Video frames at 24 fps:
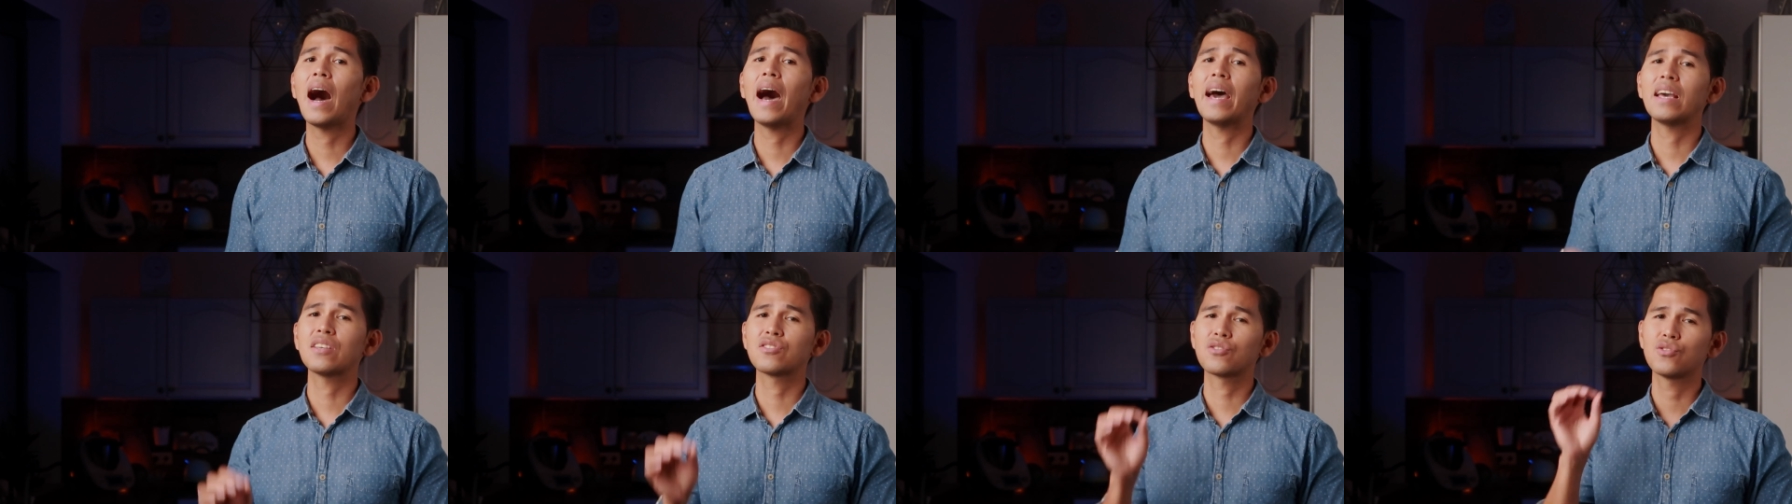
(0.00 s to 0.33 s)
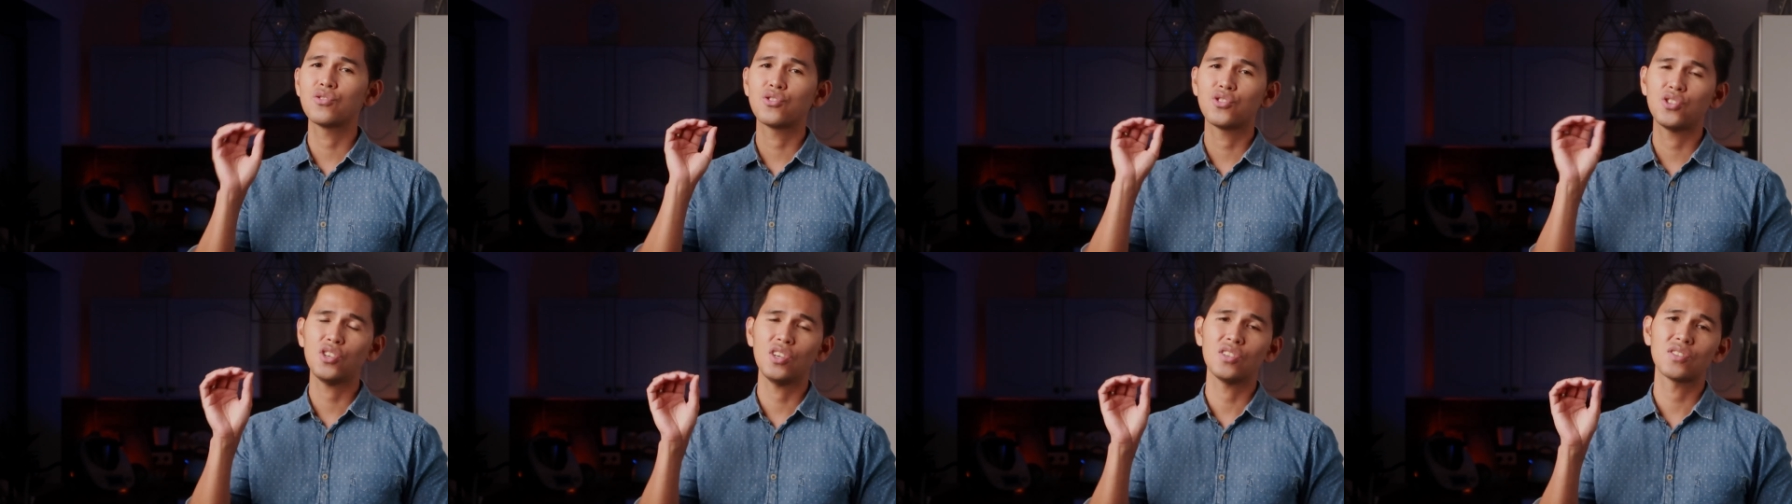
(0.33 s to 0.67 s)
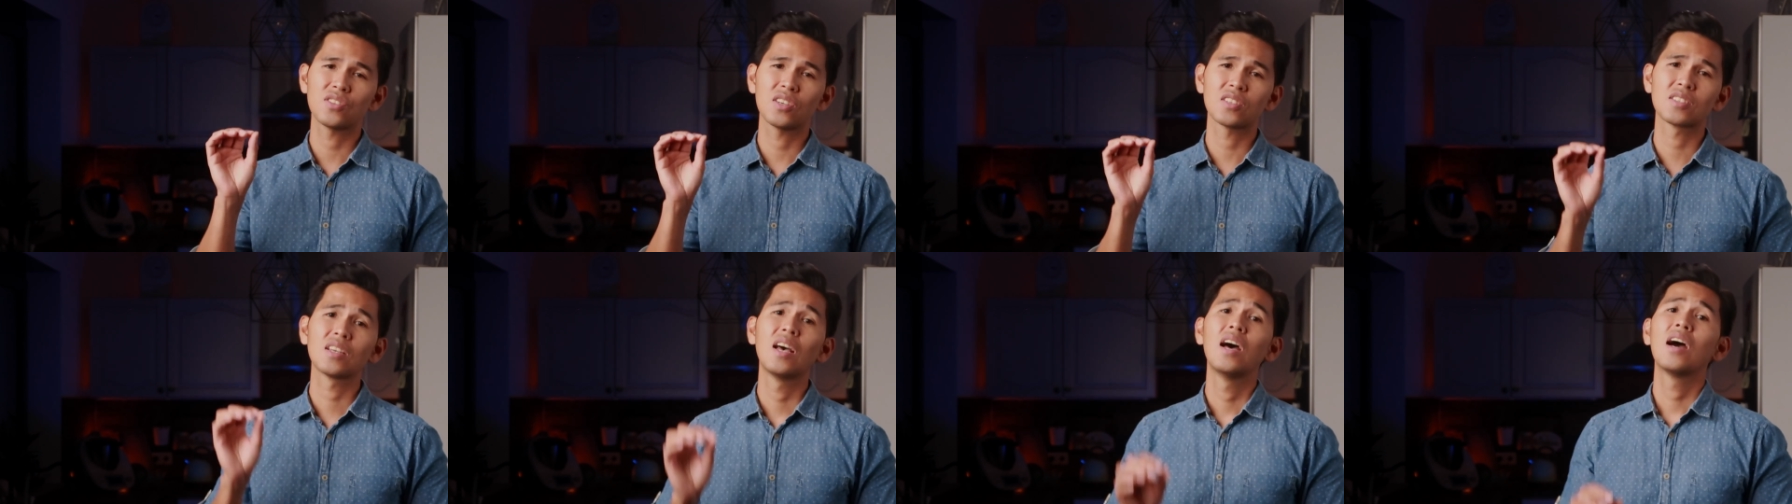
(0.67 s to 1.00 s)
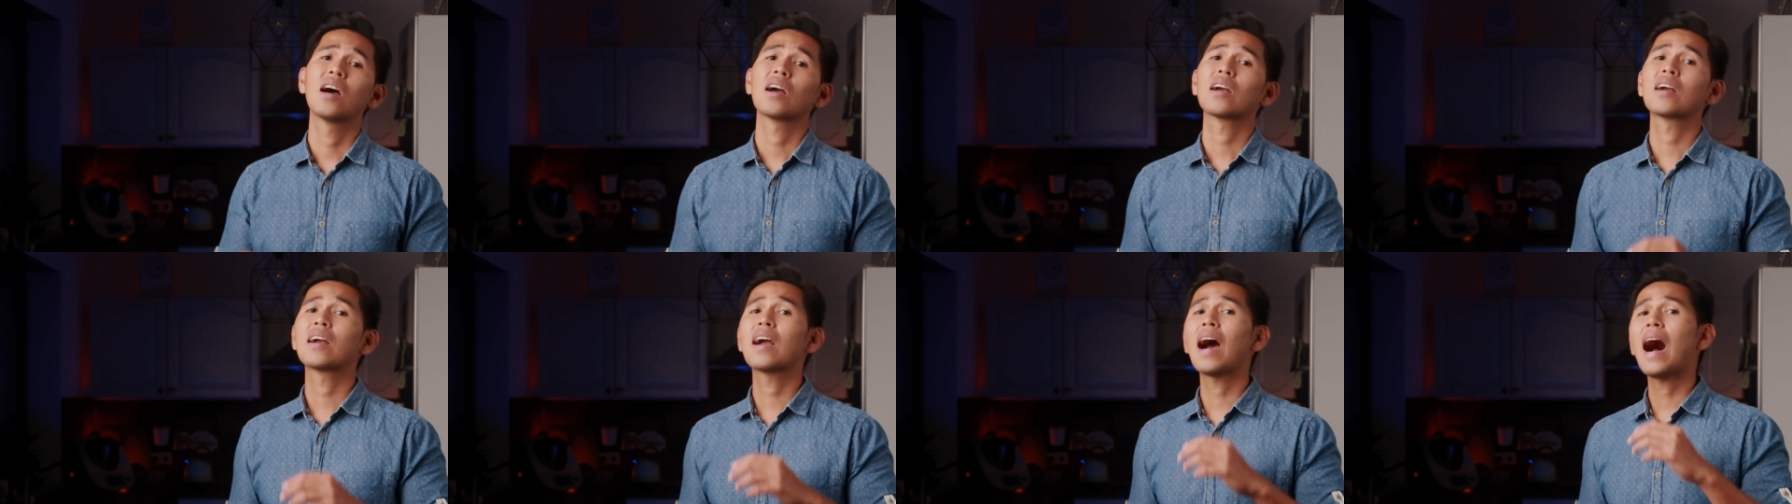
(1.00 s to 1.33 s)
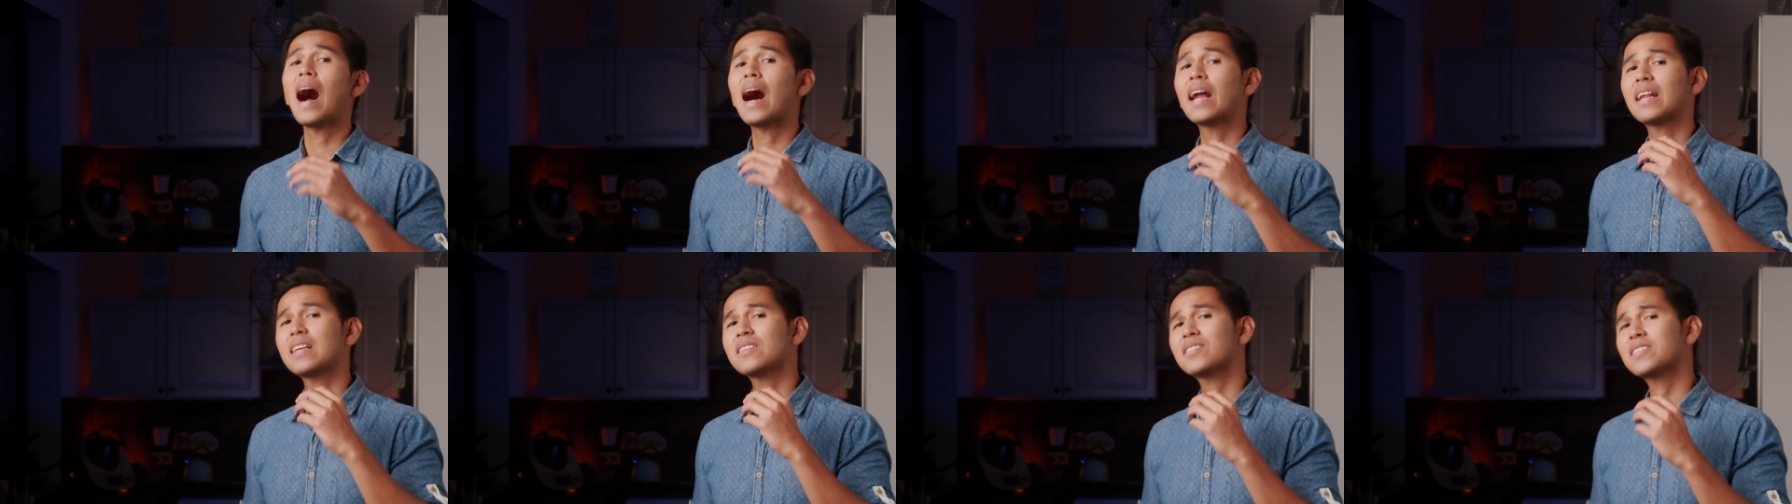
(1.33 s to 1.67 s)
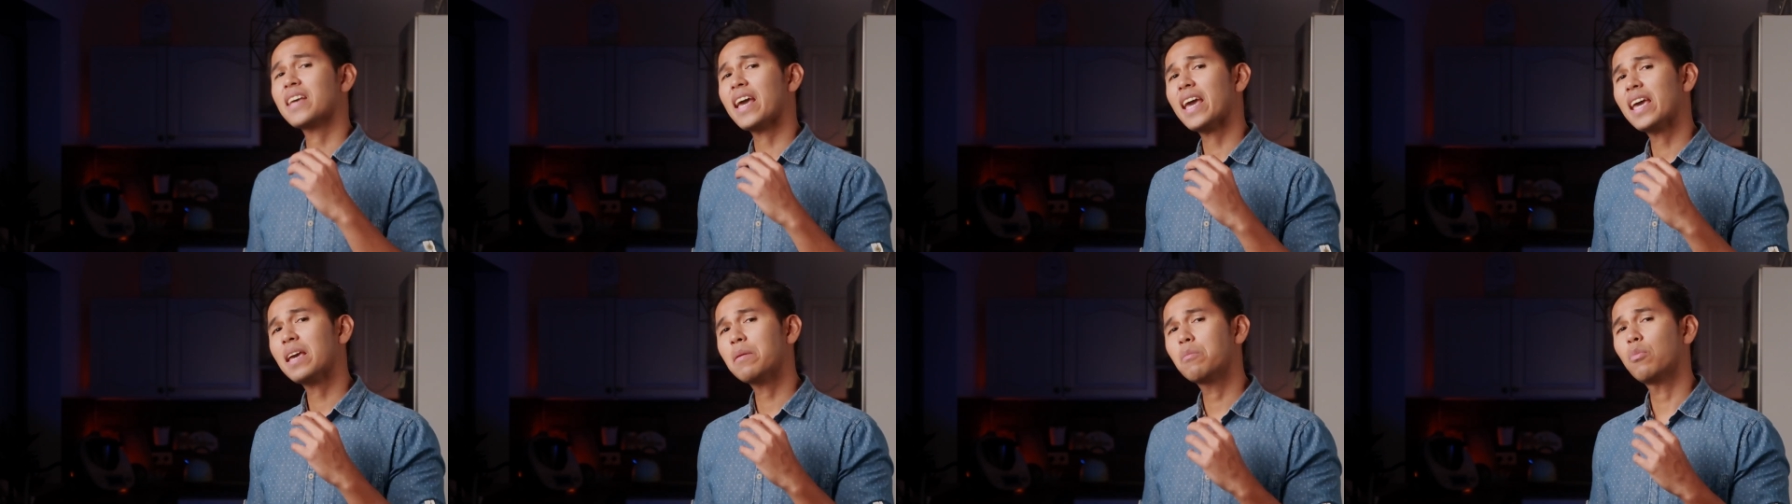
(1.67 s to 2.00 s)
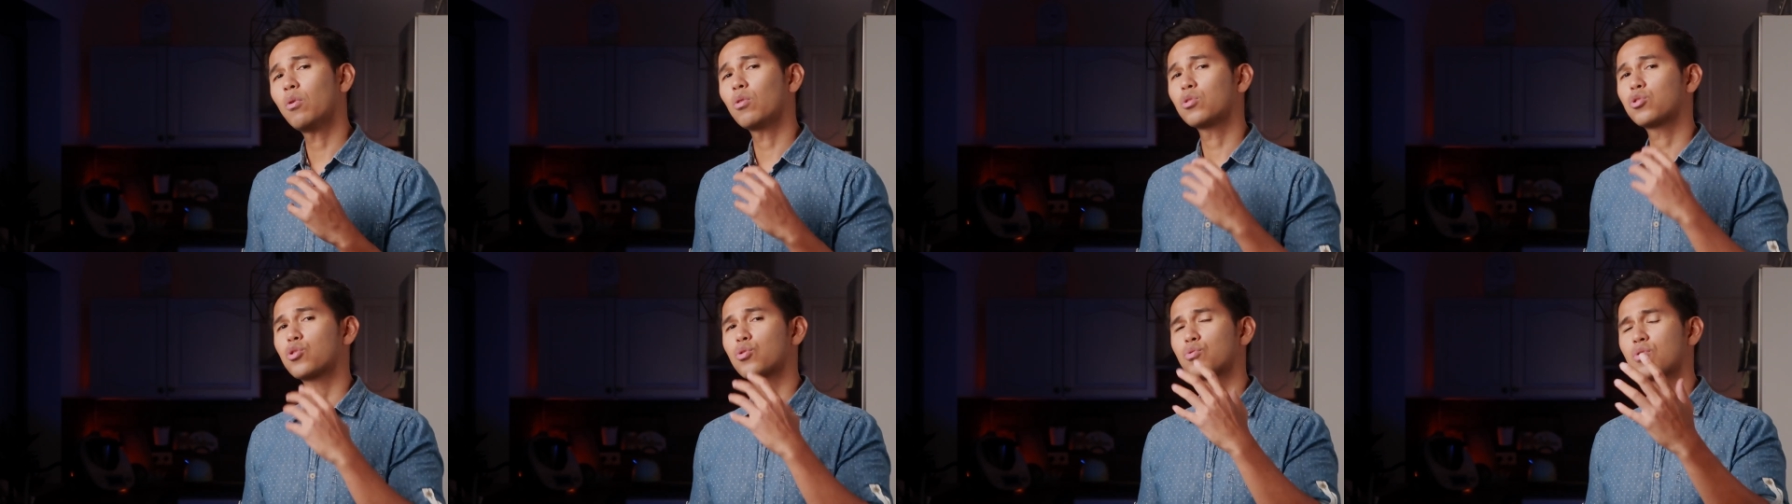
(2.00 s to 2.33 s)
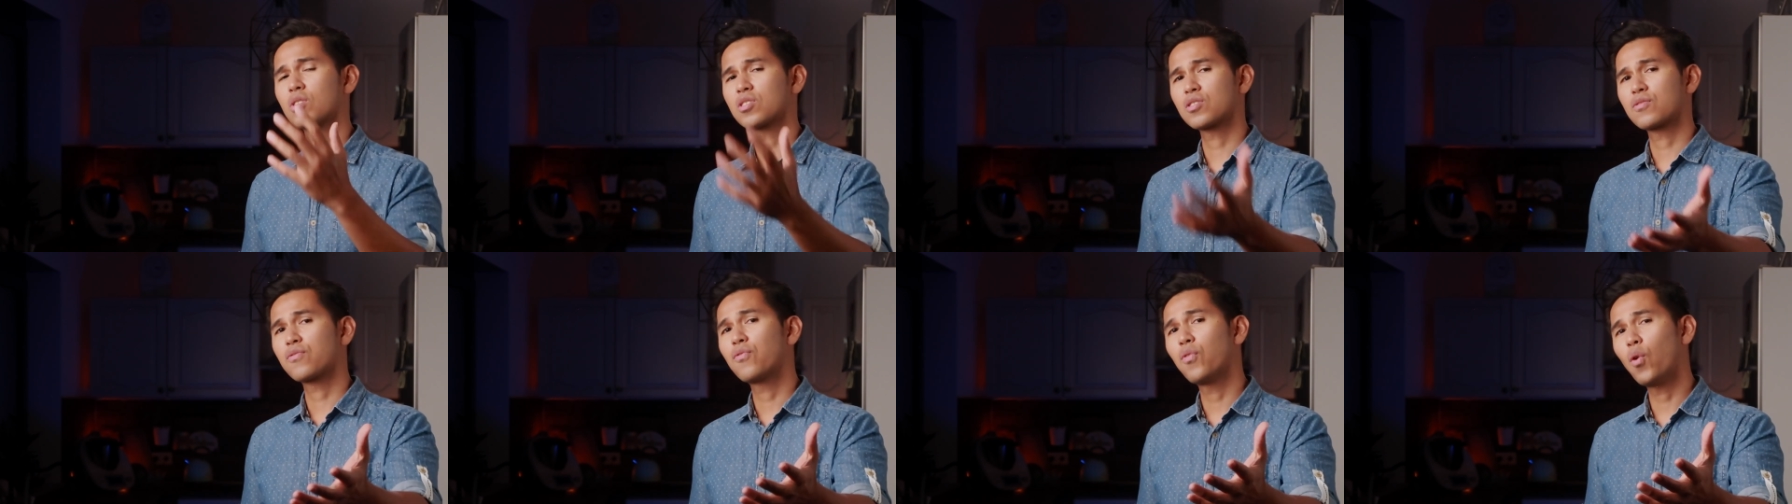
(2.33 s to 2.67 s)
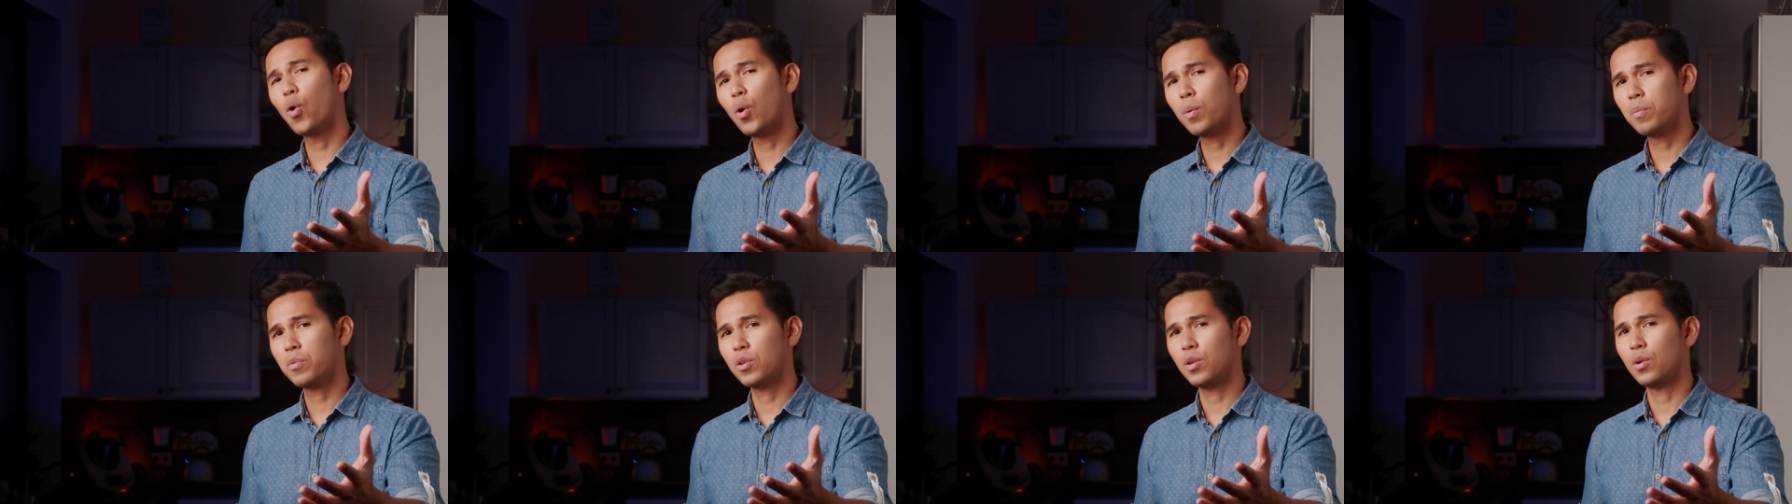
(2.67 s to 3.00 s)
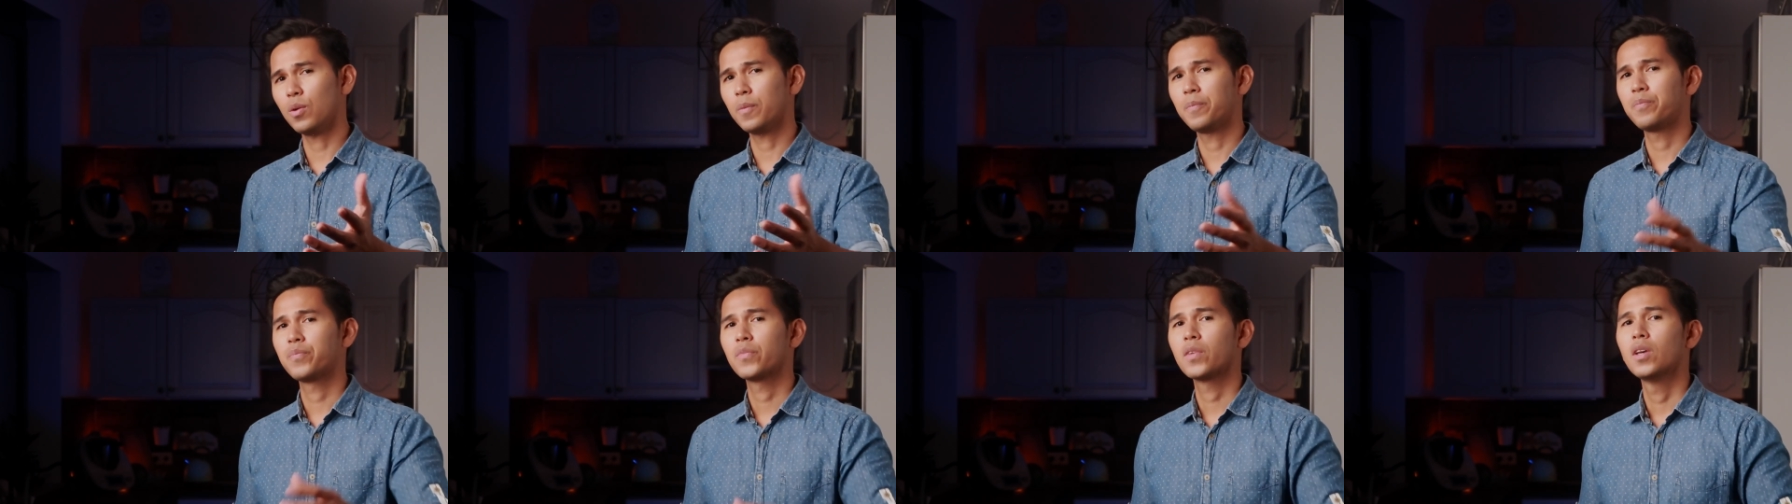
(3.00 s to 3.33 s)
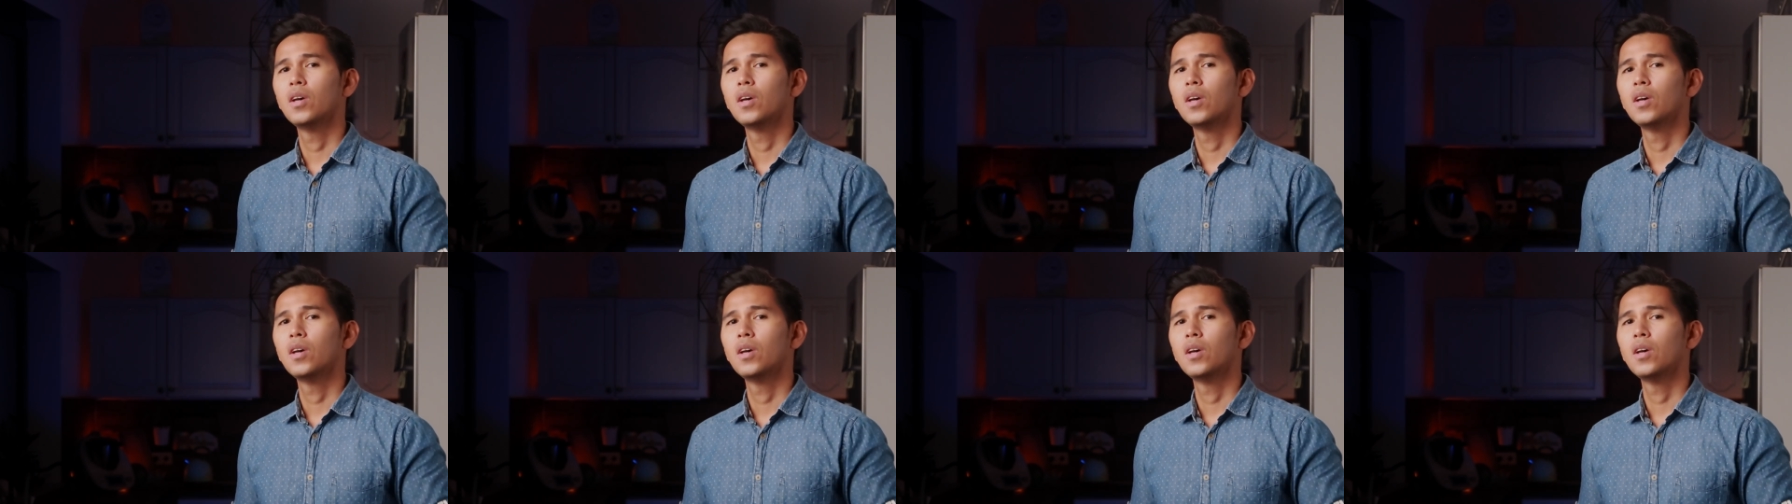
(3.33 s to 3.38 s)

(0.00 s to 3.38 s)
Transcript: eyes on Jesus, God is able to transform you.